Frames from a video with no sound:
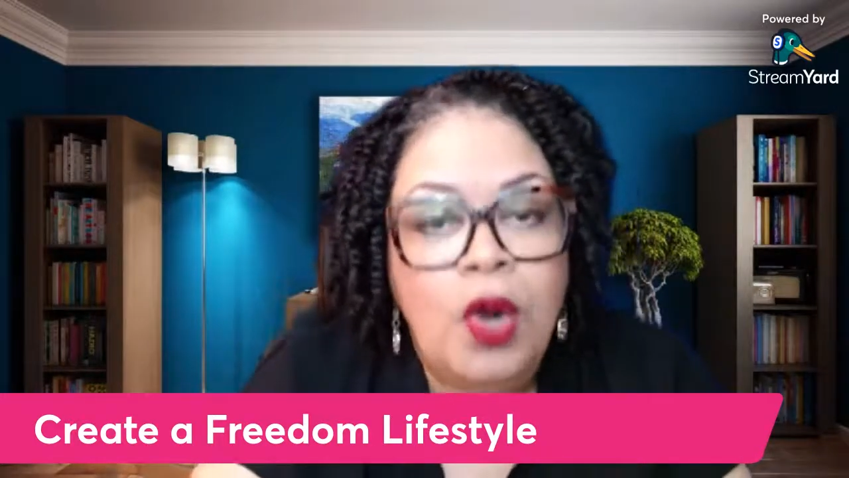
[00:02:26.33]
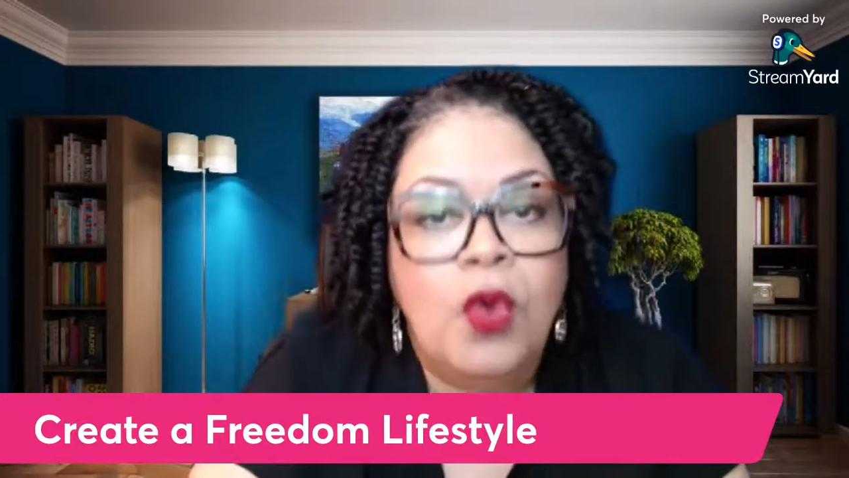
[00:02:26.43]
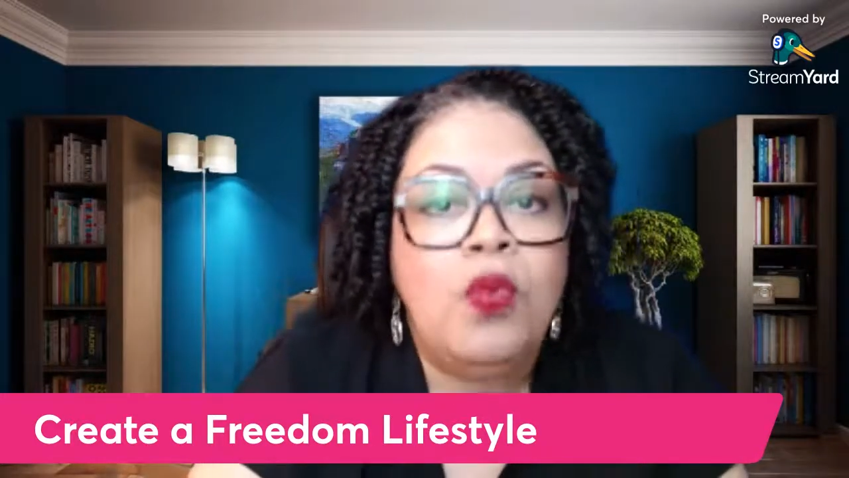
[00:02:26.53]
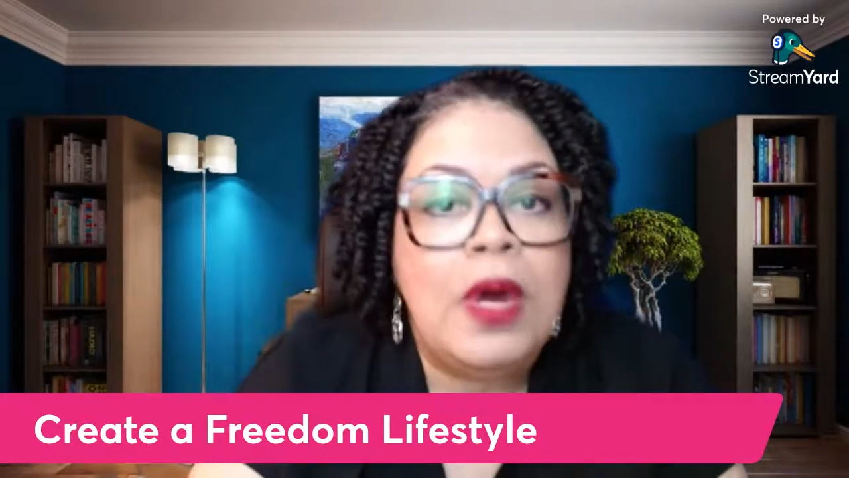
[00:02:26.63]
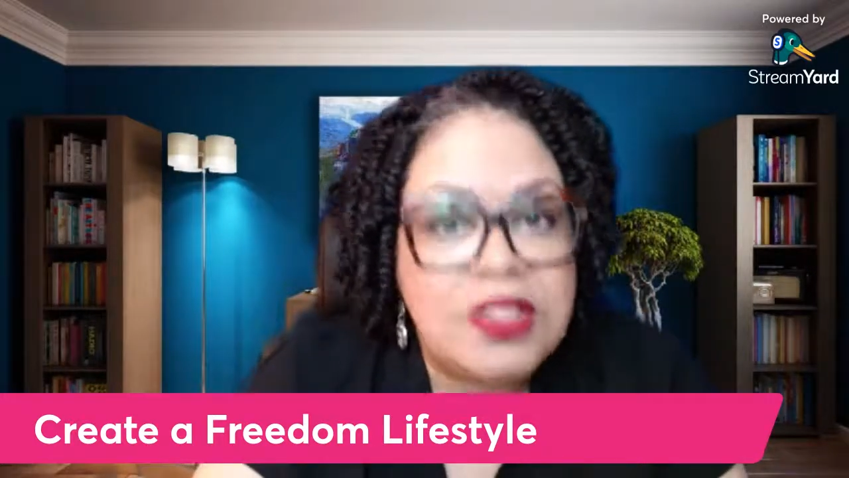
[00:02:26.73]

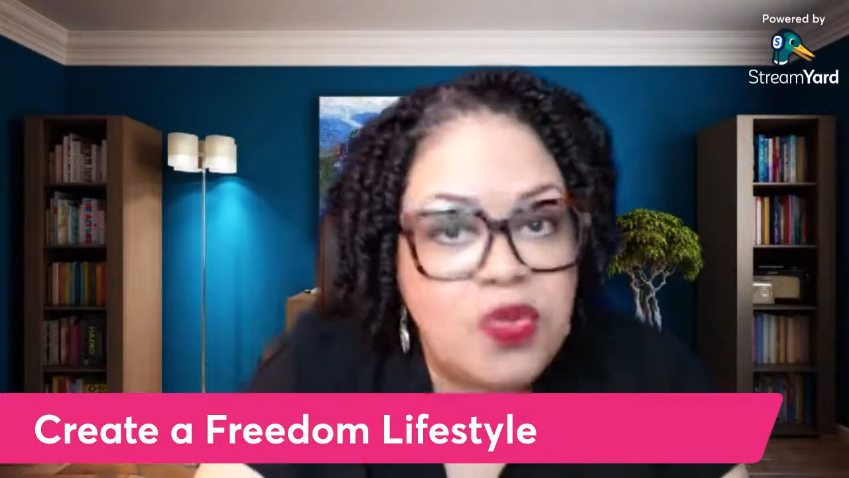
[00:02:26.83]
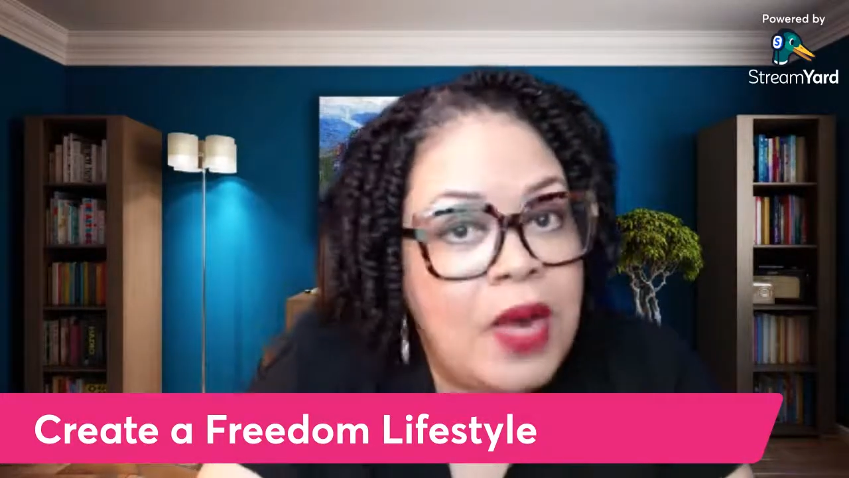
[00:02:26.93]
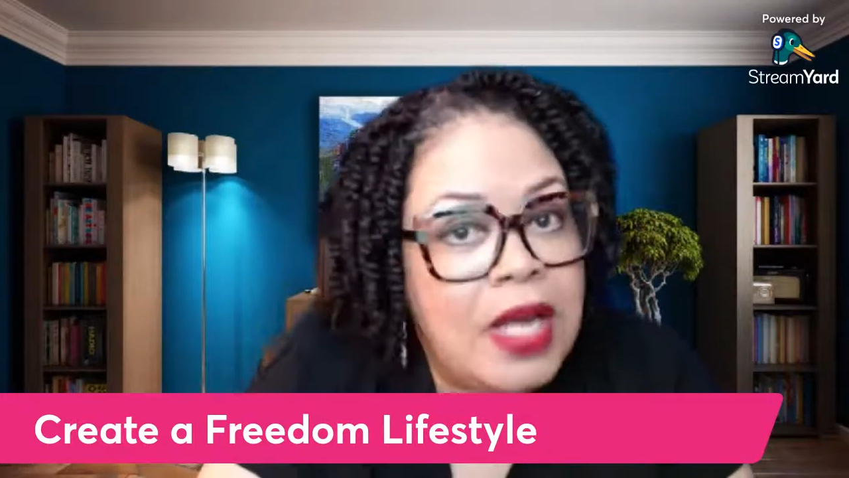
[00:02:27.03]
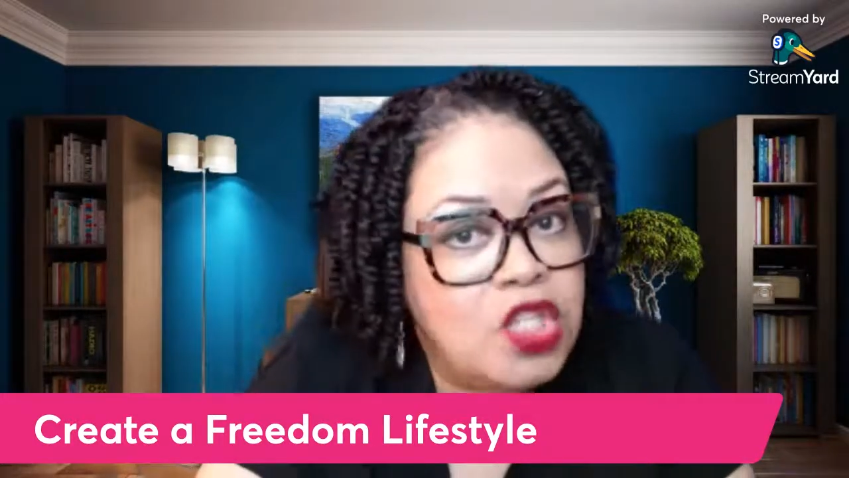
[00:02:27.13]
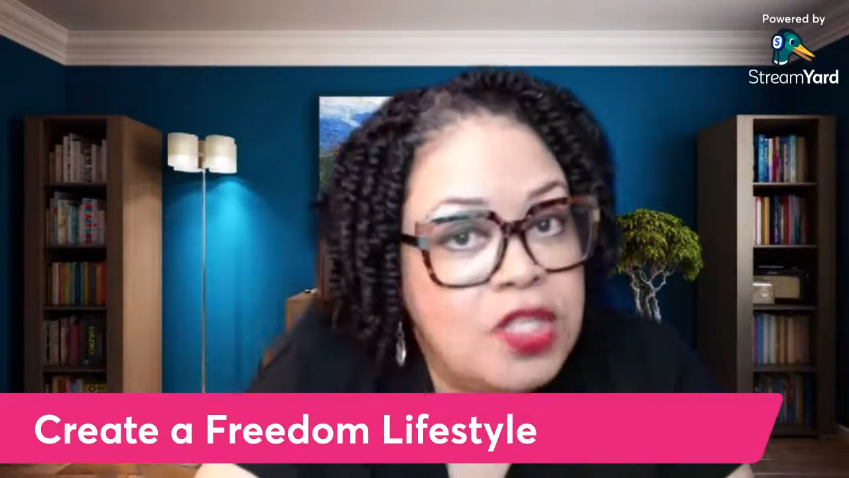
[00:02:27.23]

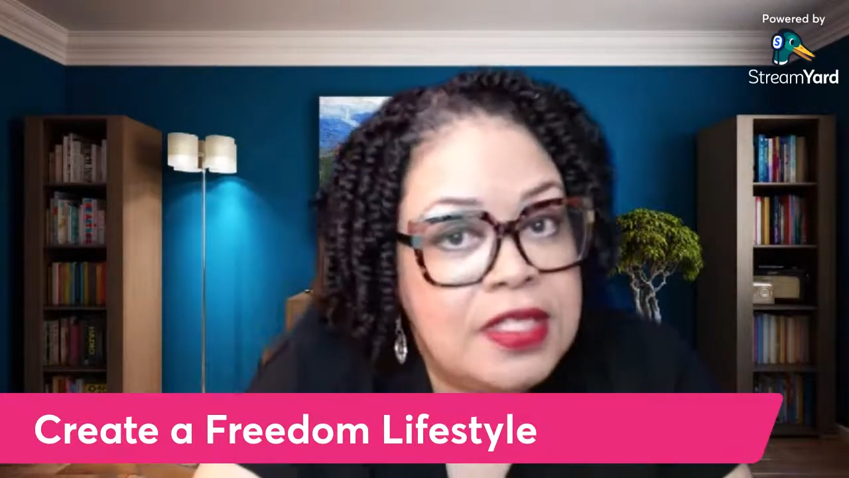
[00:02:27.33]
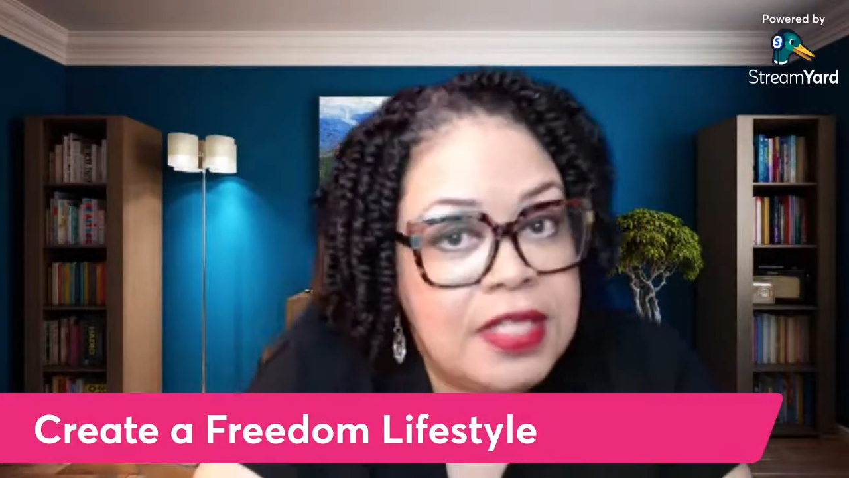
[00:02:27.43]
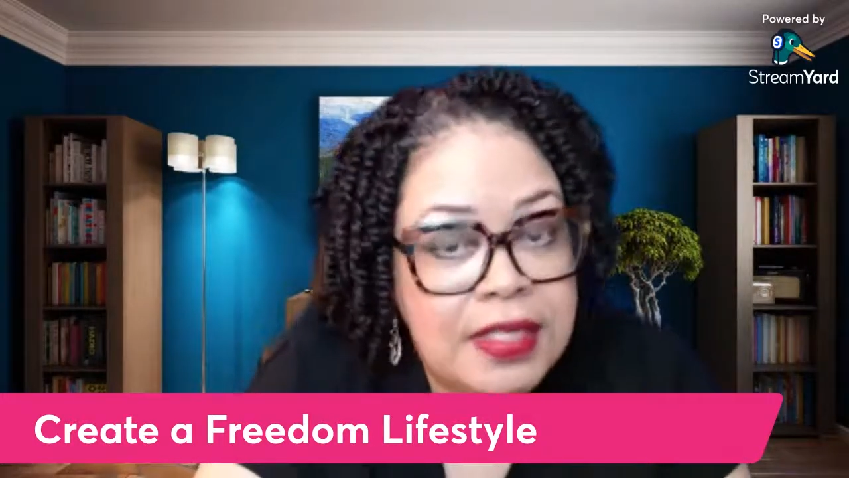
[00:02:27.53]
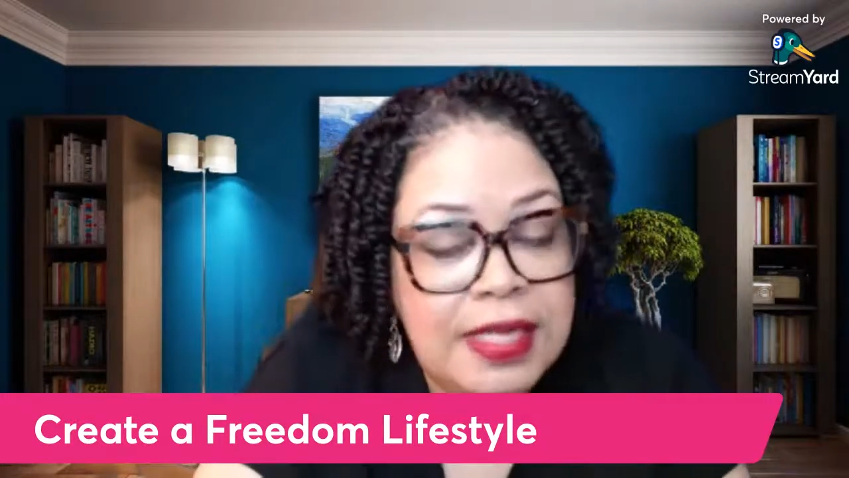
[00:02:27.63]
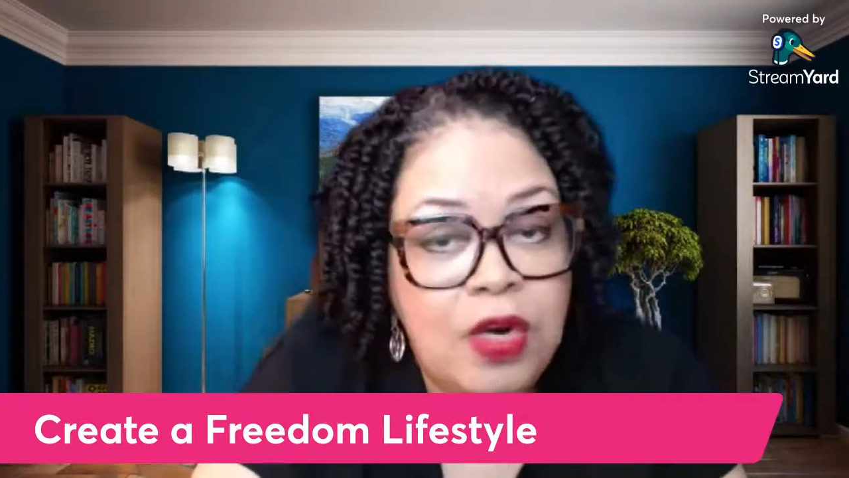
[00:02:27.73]
Resurrection Sunday,